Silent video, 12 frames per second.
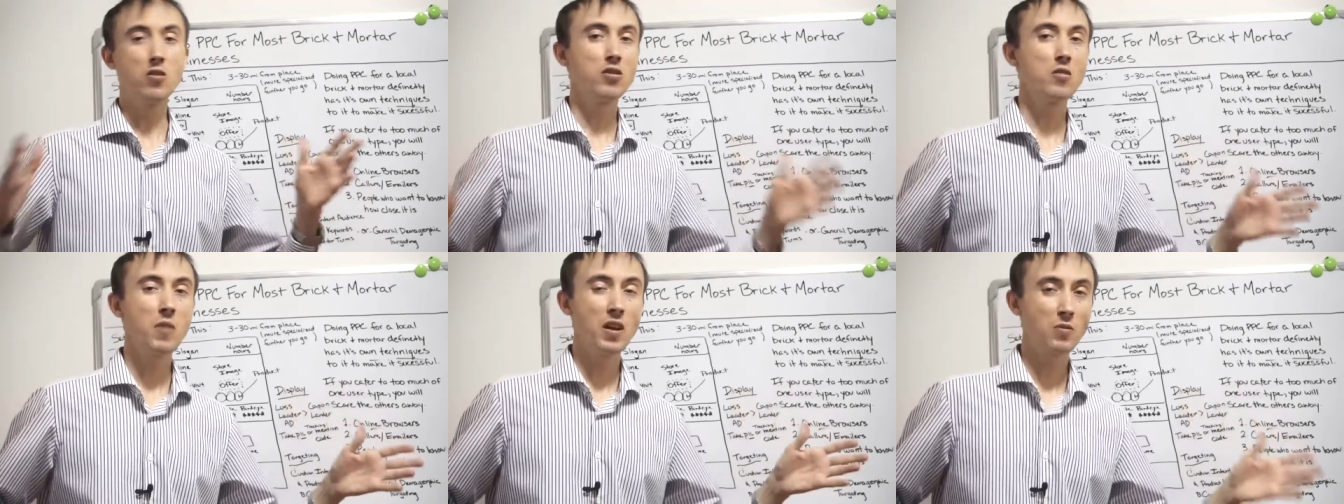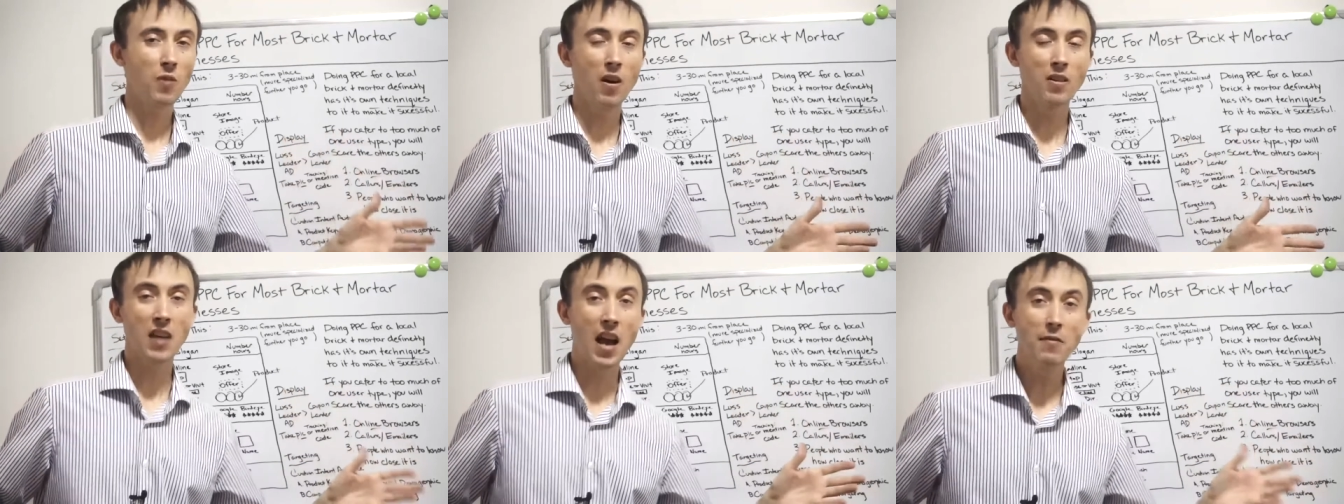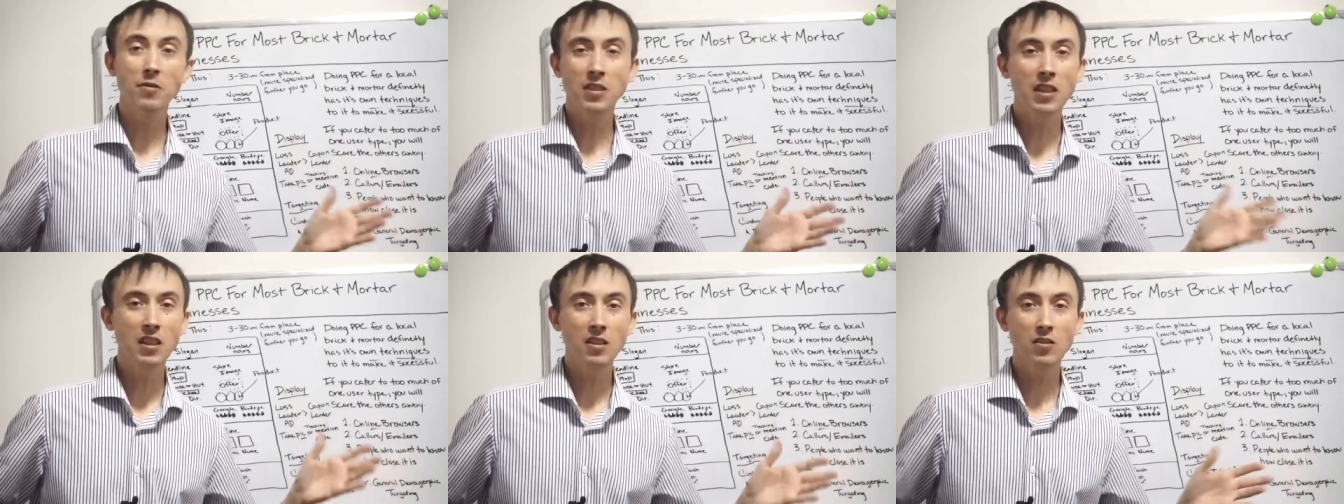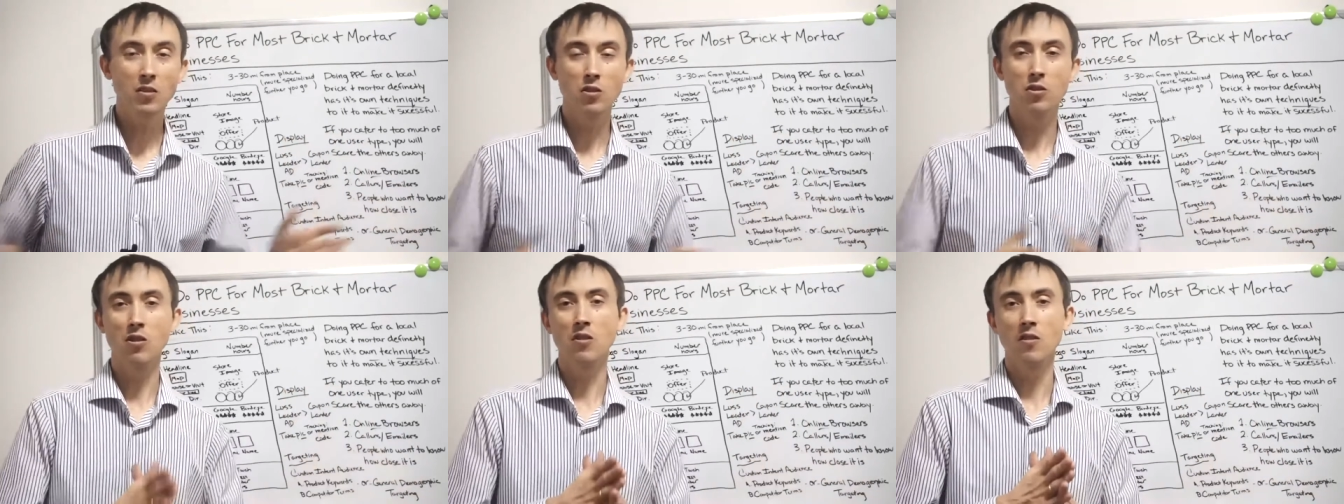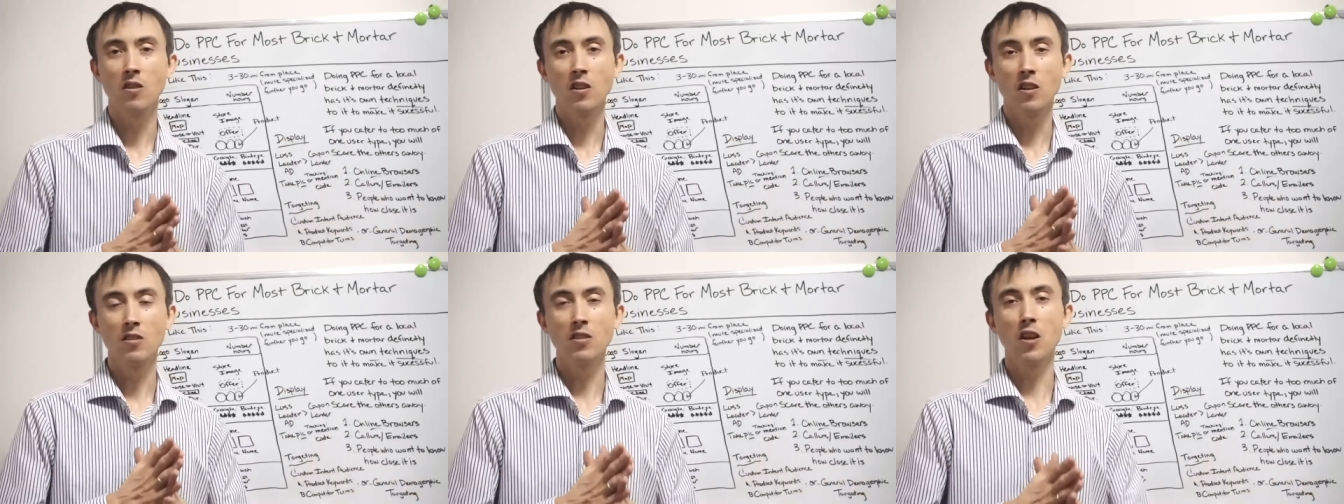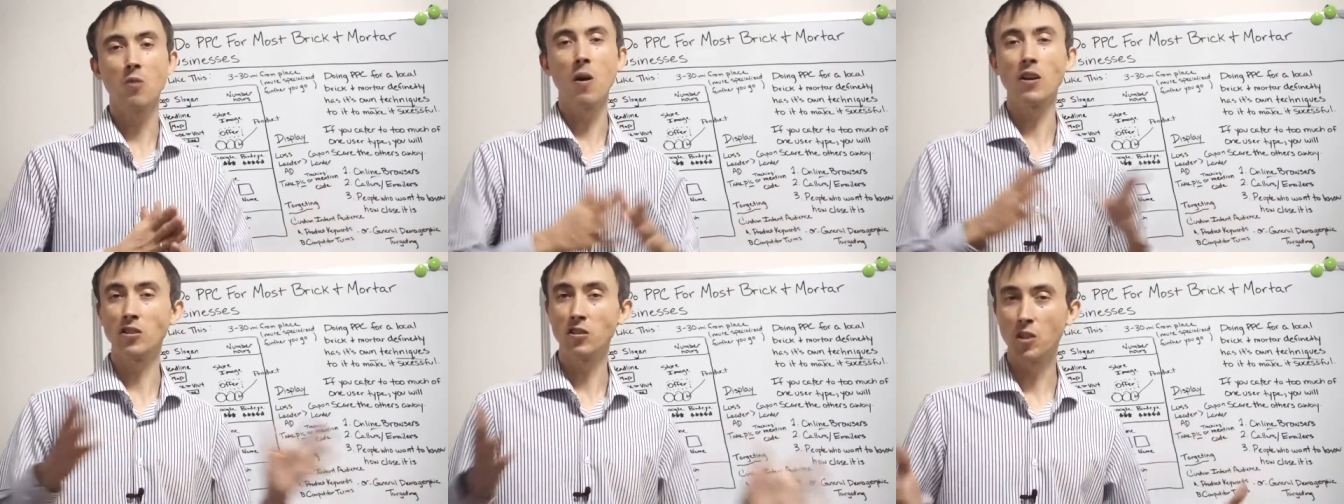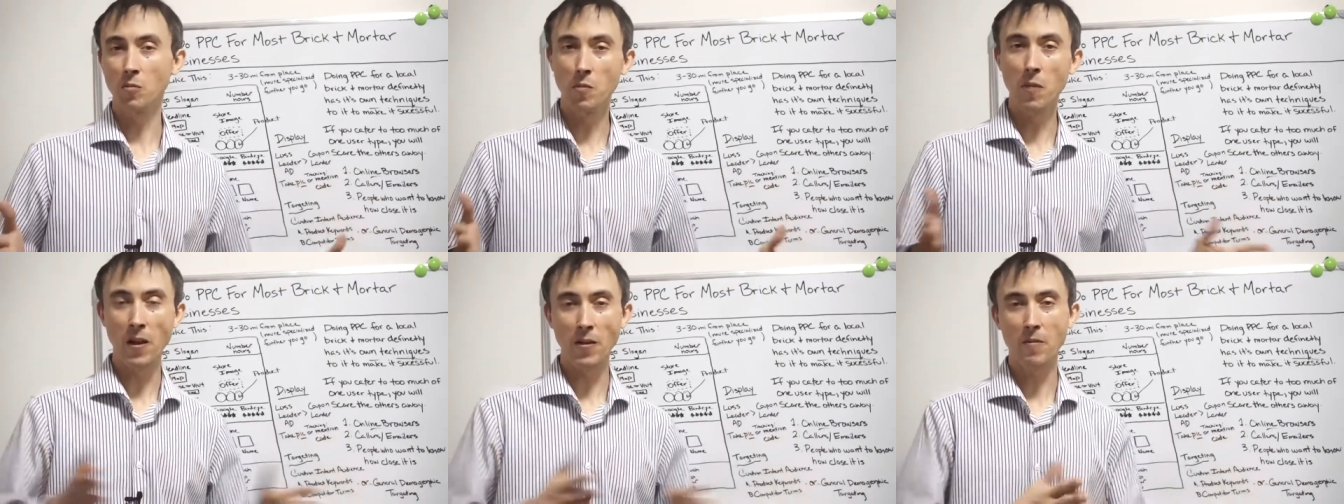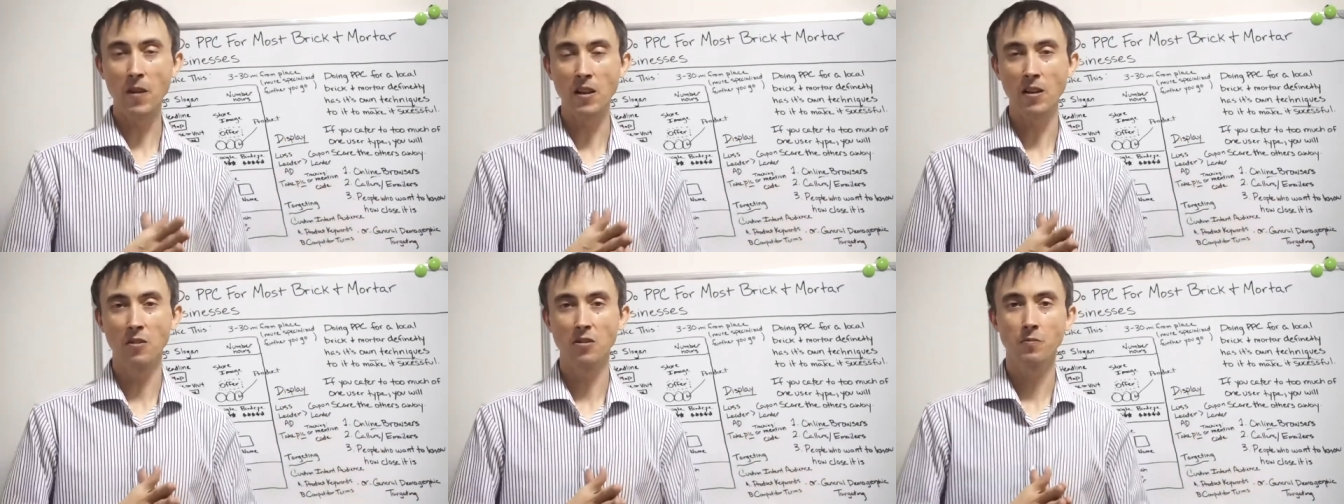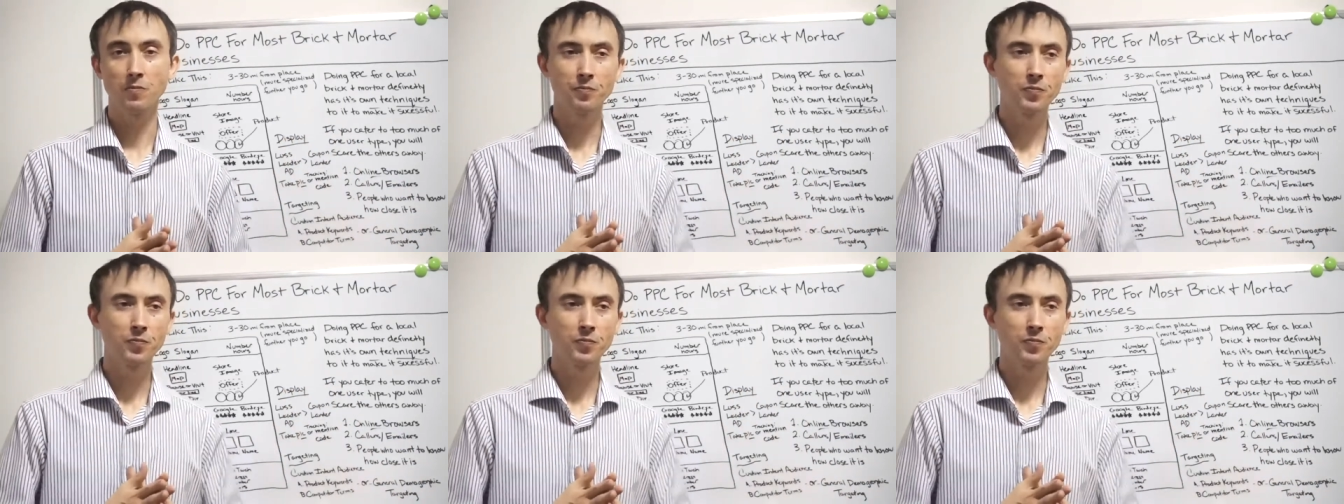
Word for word: YouTube as far as I've seen. So you should consider watching some of my other videos.